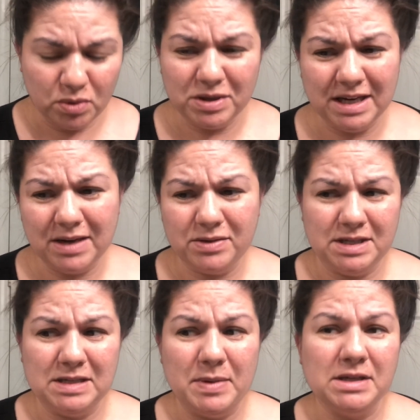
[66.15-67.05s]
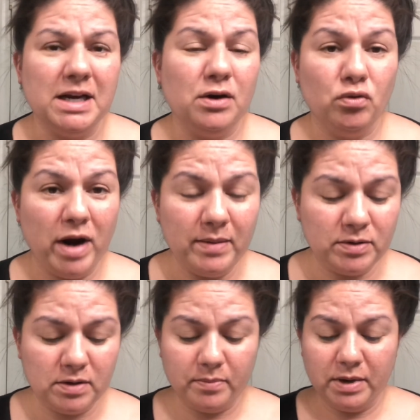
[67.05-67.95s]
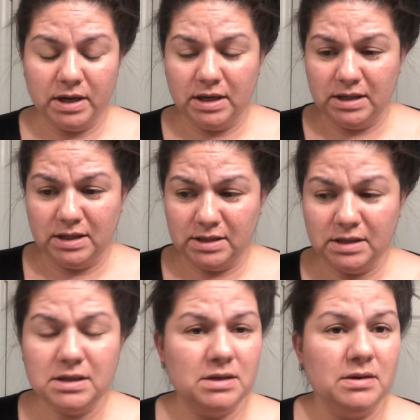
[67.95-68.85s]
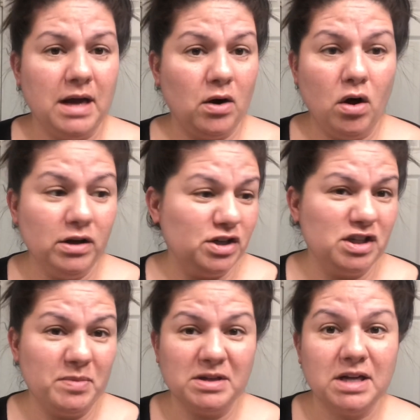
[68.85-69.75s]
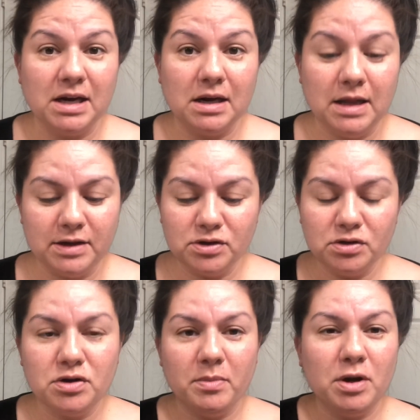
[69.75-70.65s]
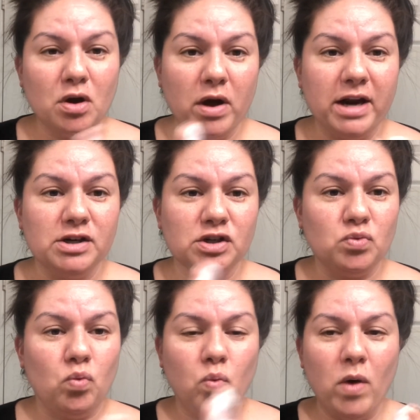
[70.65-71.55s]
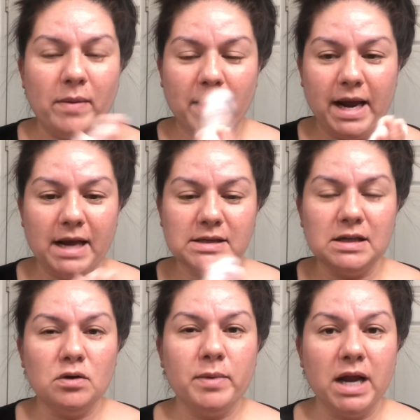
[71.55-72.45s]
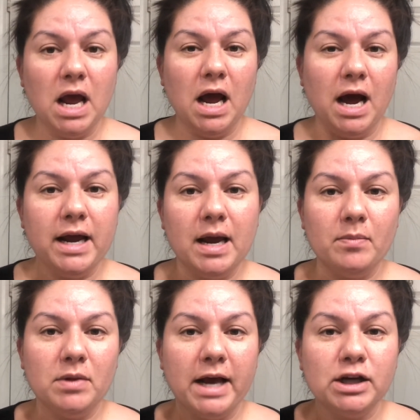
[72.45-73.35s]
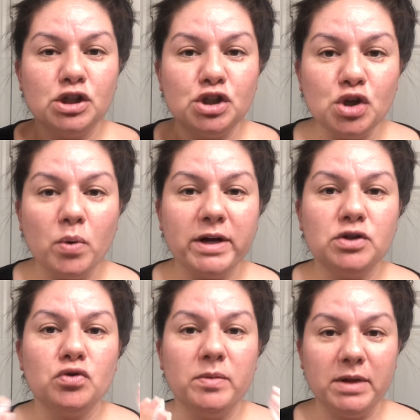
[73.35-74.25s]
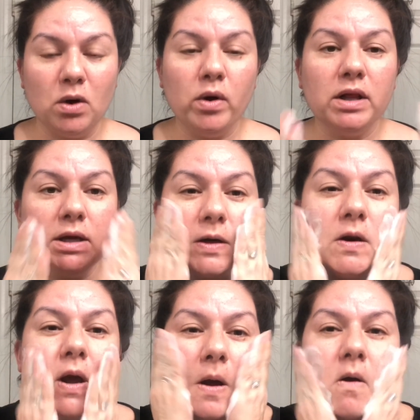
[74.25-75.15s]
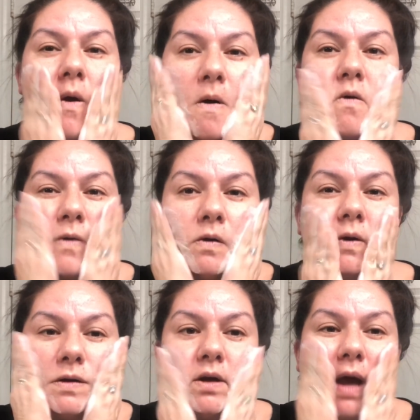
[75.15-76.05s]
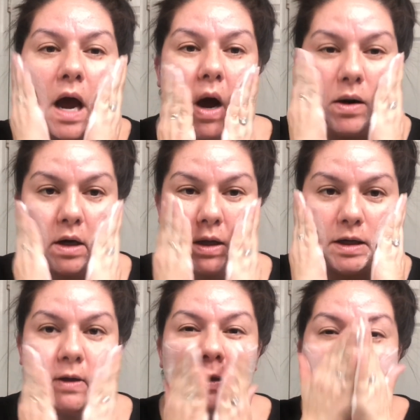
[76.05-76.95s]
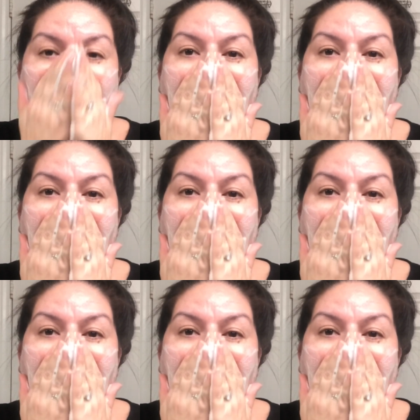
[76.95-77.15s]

You would think it smells like grapes, but it doesn't at all. It just smells like a cleanser. So I'm gonna go ahead and just wet my hands a little bit. I am like so extremely oily today. So let's see how it cleans.